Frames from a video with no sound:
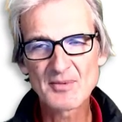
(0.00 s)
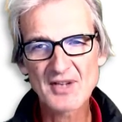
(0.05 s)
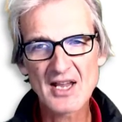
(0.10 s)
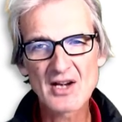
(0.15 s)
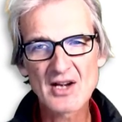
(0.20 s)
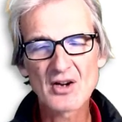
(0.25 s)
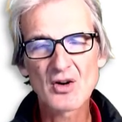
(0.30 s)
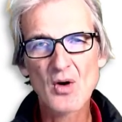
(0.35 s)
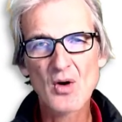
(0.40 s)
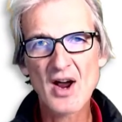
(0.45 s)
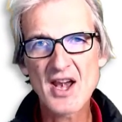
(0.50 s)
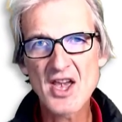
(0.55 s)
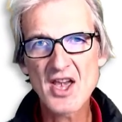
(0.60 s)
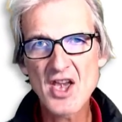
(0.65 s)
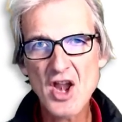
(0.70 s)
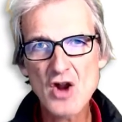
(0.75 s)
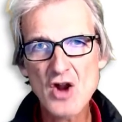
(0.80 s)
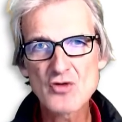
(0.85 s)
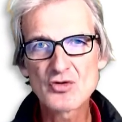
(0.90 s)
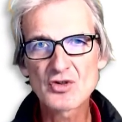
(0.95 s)
they look quite
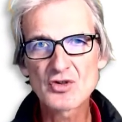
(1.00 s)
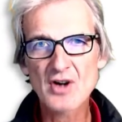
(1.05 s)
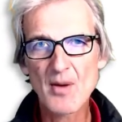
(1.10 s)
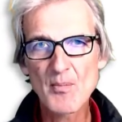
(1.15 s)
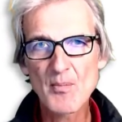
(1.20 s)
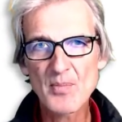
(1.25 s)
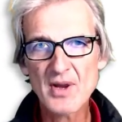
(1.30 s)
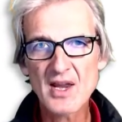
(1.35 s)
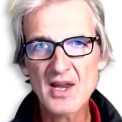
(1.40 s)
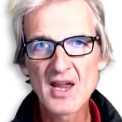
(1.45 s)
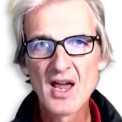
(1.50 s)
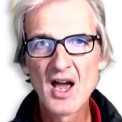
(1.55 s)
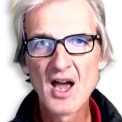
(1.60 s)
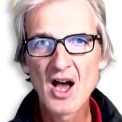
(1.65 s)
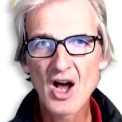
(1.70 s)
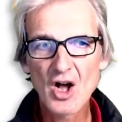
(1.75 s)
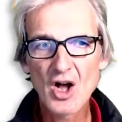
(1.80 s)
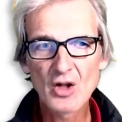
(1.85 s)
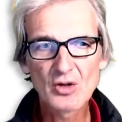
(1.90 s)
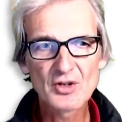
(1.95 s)
no trumpy
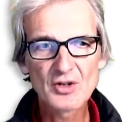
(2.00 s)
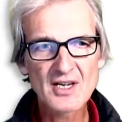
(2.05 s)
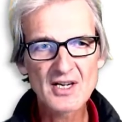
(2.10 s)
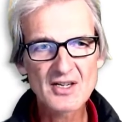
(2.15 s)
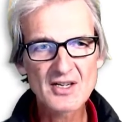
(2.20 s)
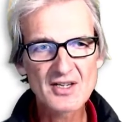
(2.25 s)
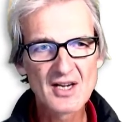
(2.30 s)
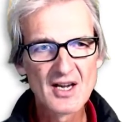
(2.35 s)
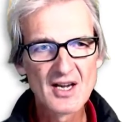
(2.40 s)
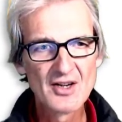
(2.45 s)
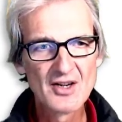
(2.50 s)
holdings.